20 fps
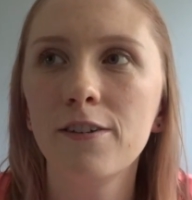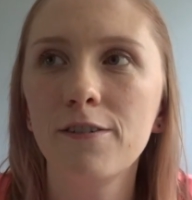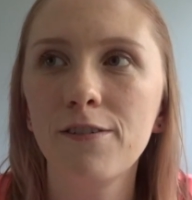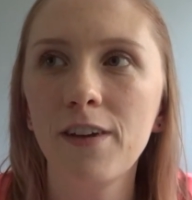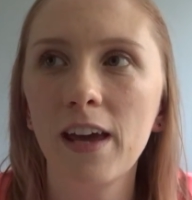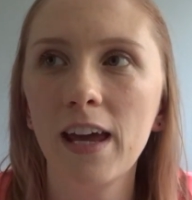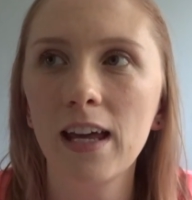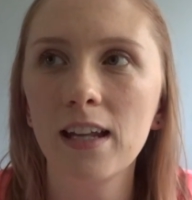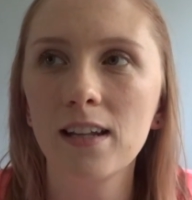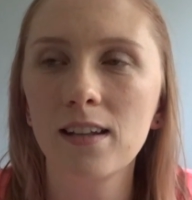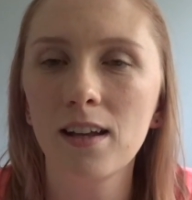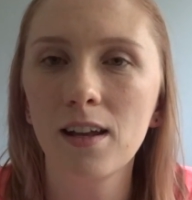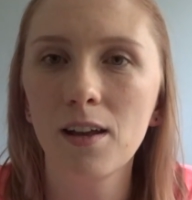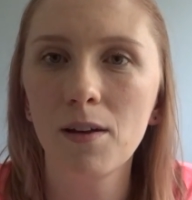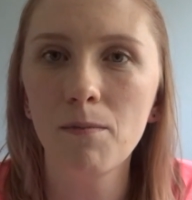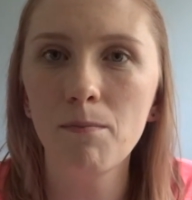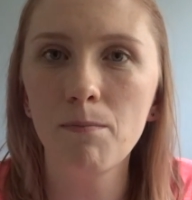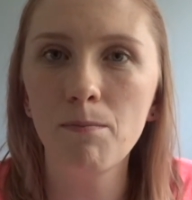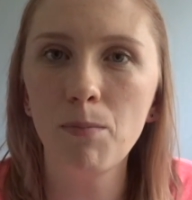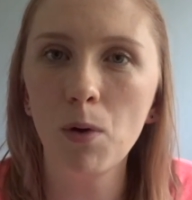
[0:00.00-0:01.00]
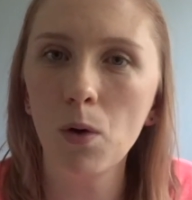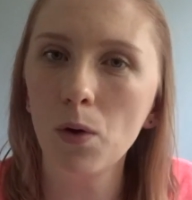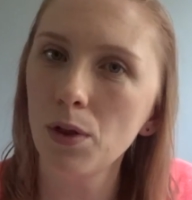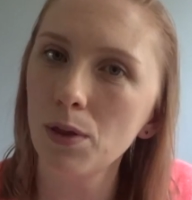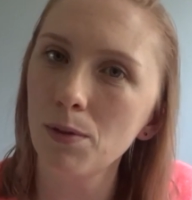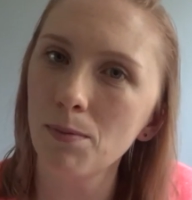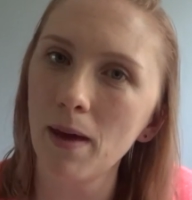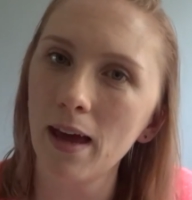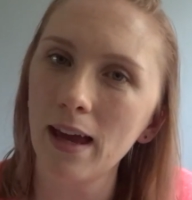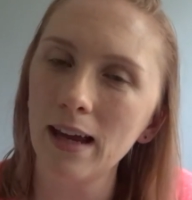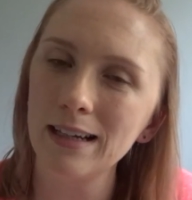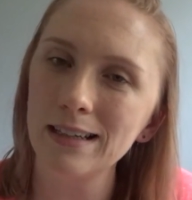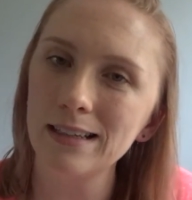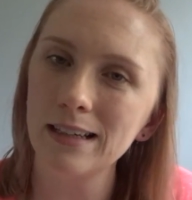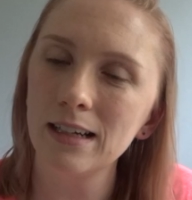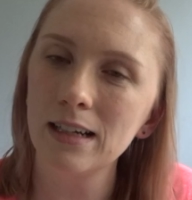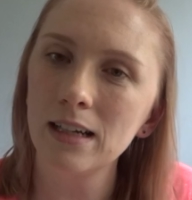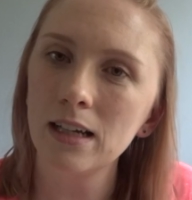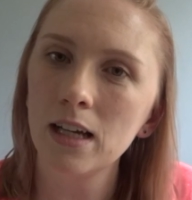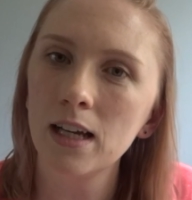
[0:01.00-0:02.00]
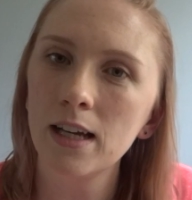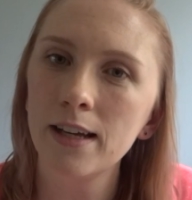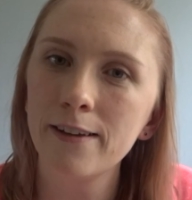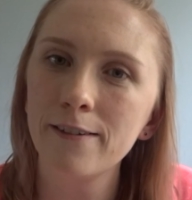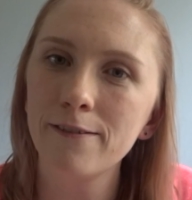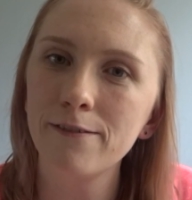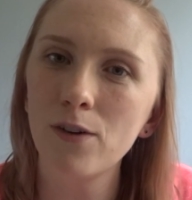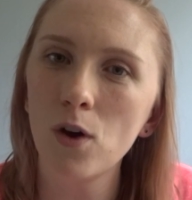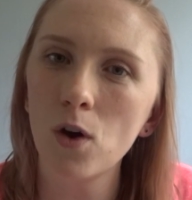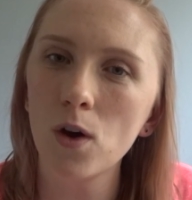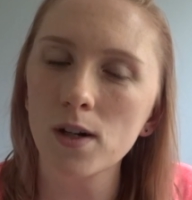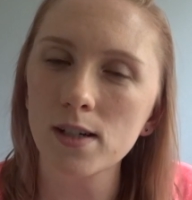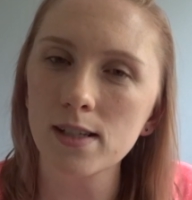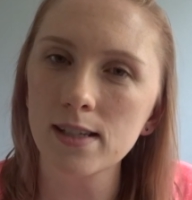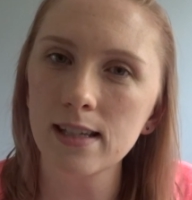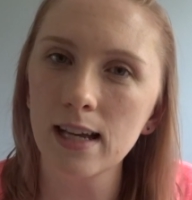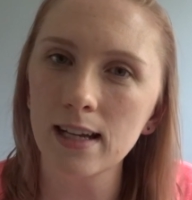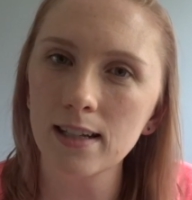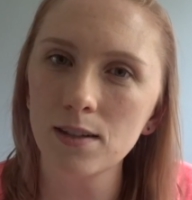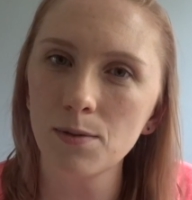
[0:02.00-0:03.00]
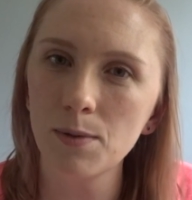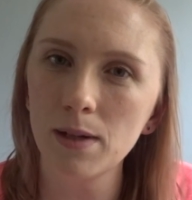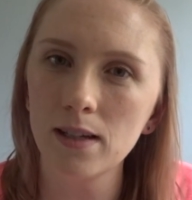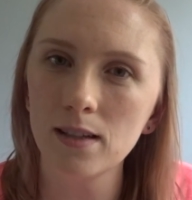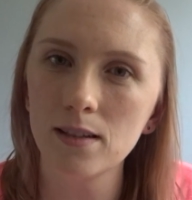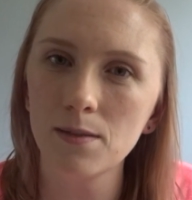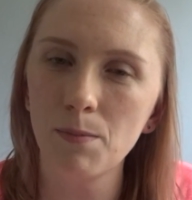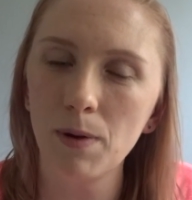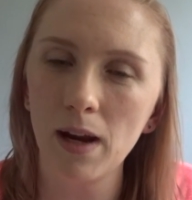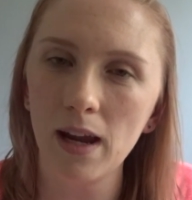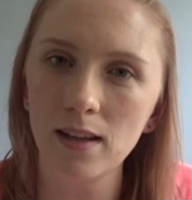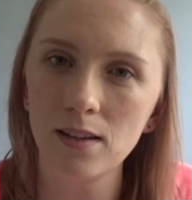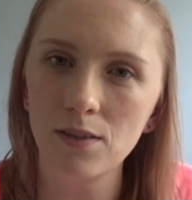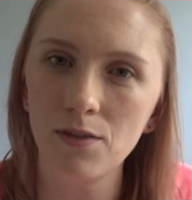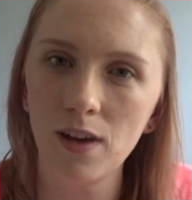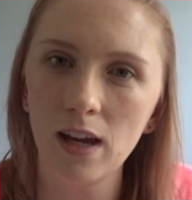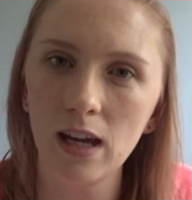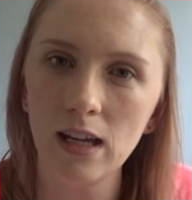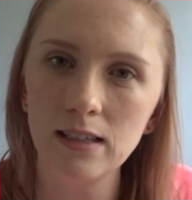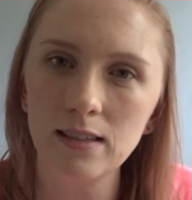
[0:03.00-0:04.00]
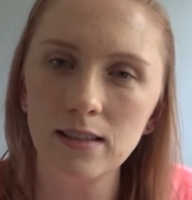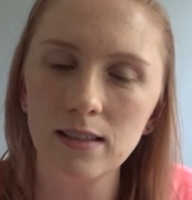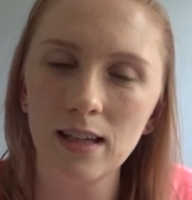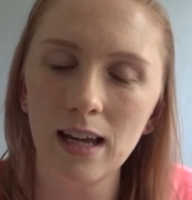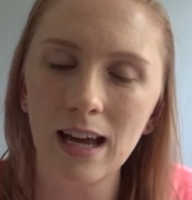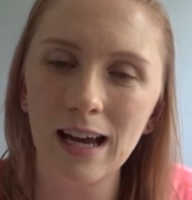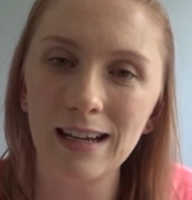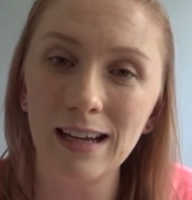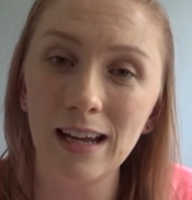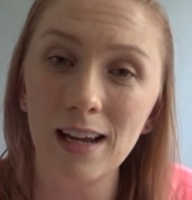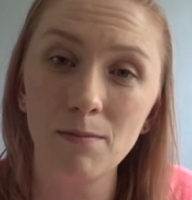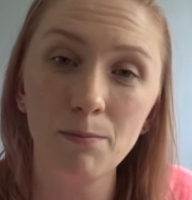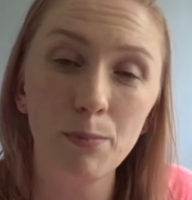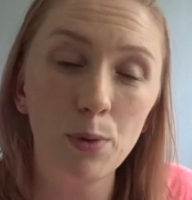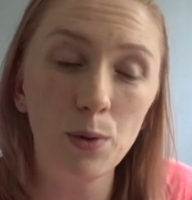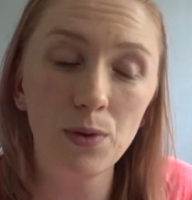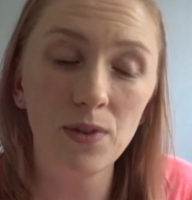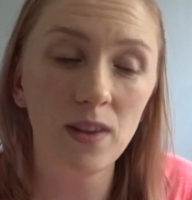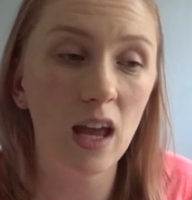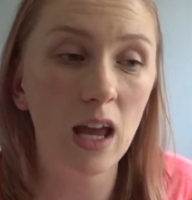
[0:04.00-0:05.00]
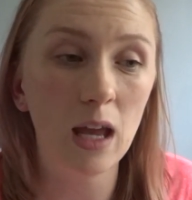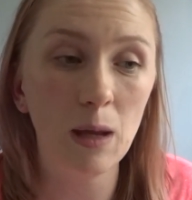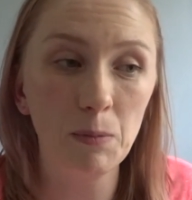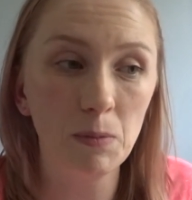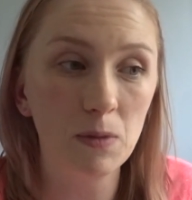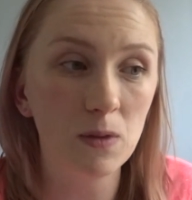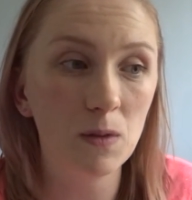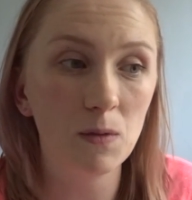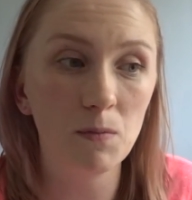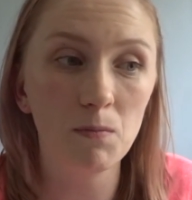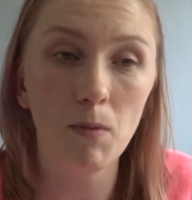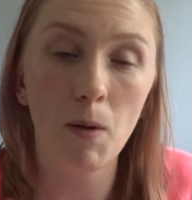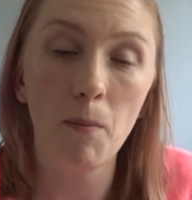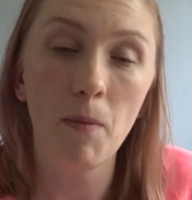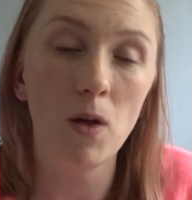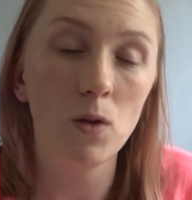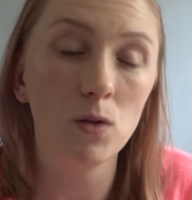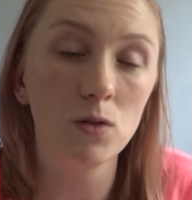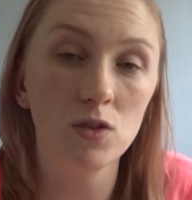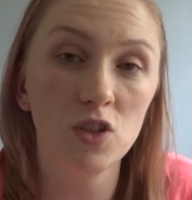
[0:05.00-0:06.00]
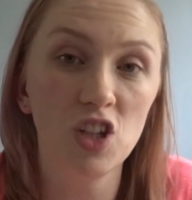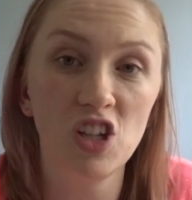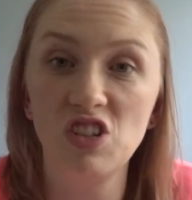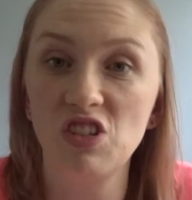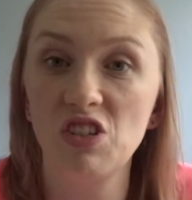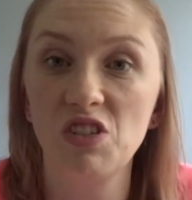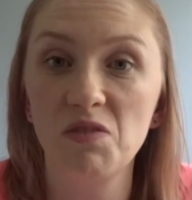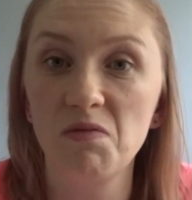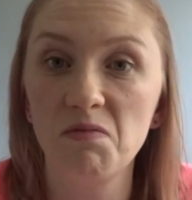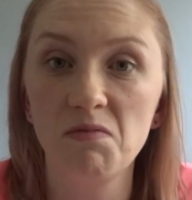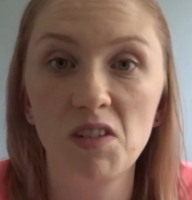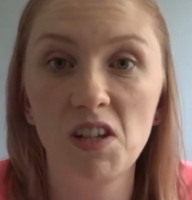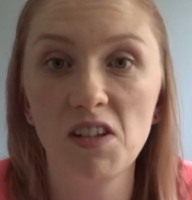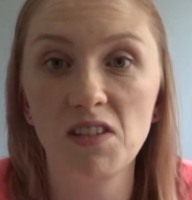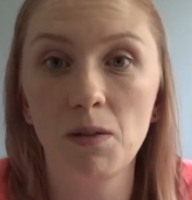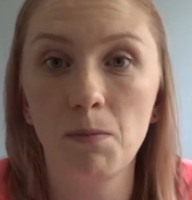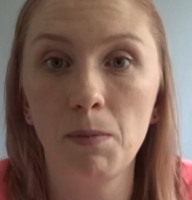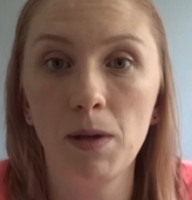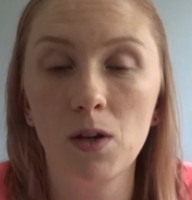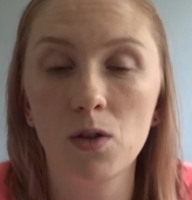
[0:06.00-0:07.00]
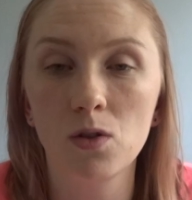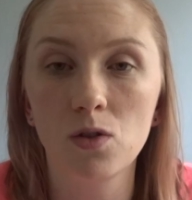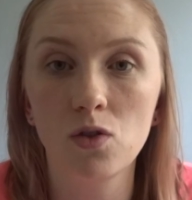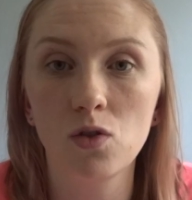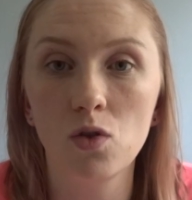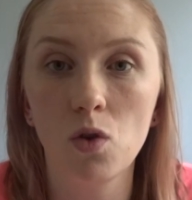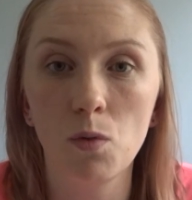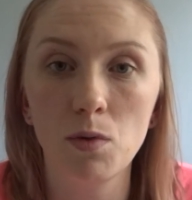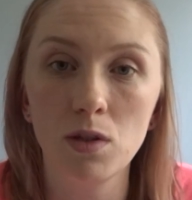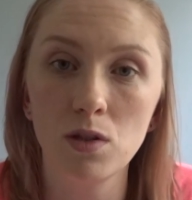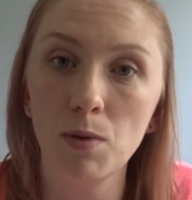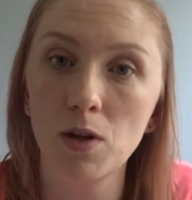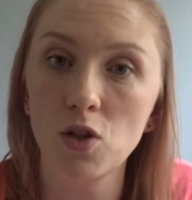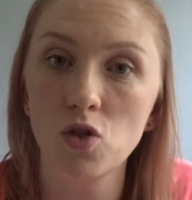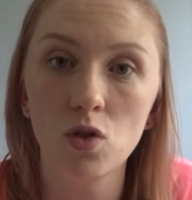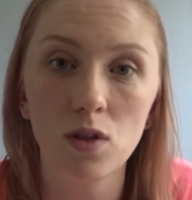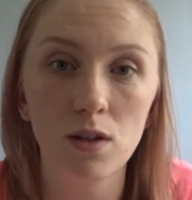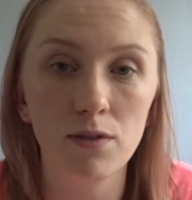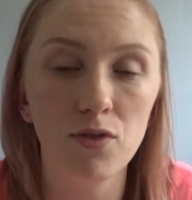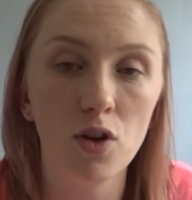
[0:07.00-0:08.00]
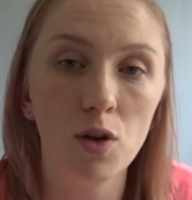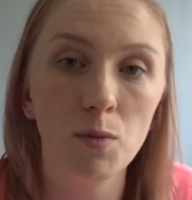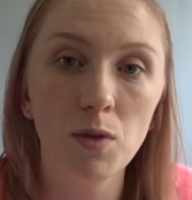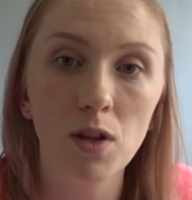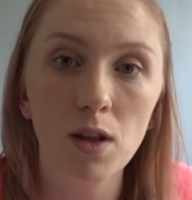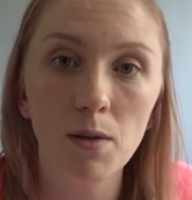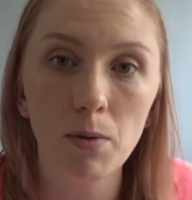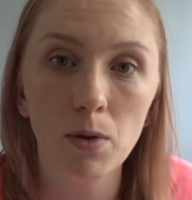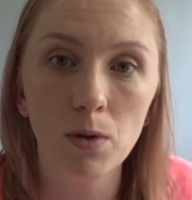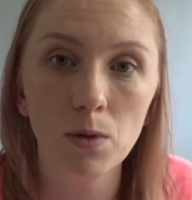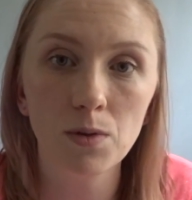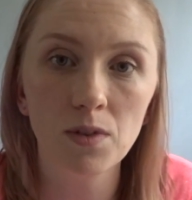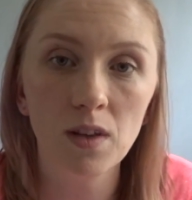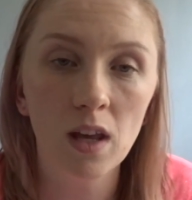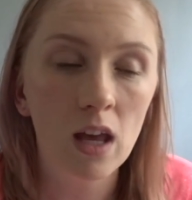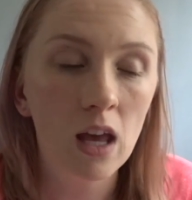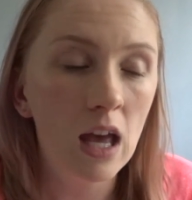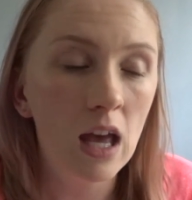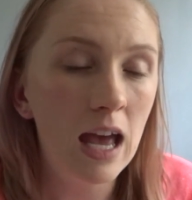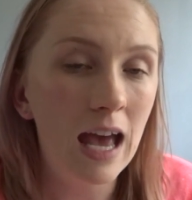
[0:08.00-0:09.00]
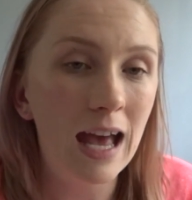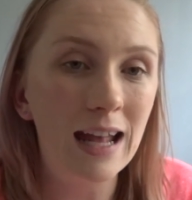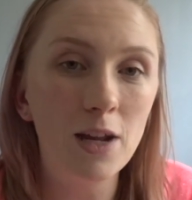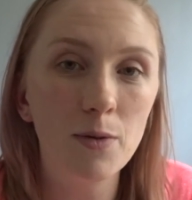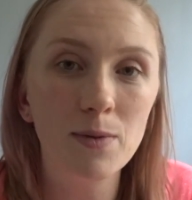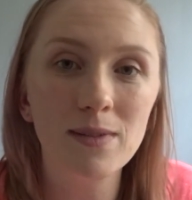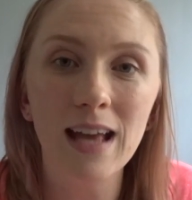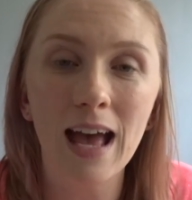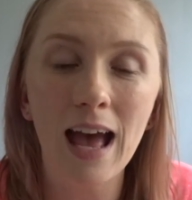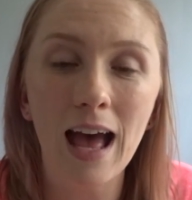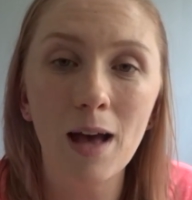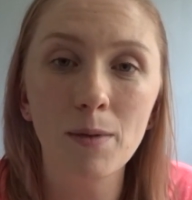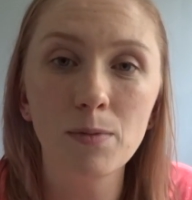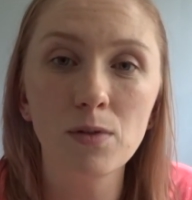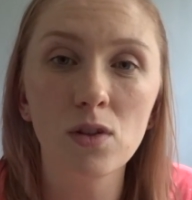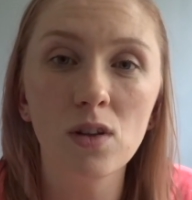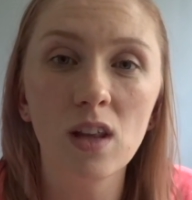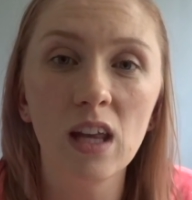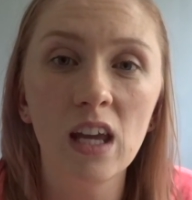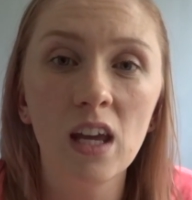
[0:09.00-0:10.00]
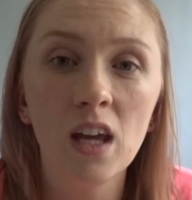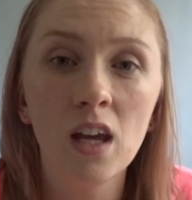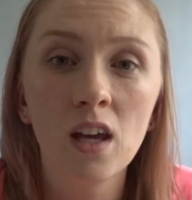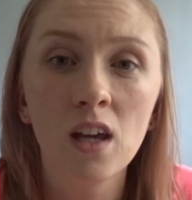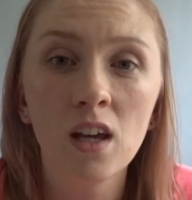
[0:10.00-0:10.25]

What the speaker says: fed both mine for 6 weeks breastfed, and then both times my milk just disappeared, so we switched on to formula bottles, and there was absolutely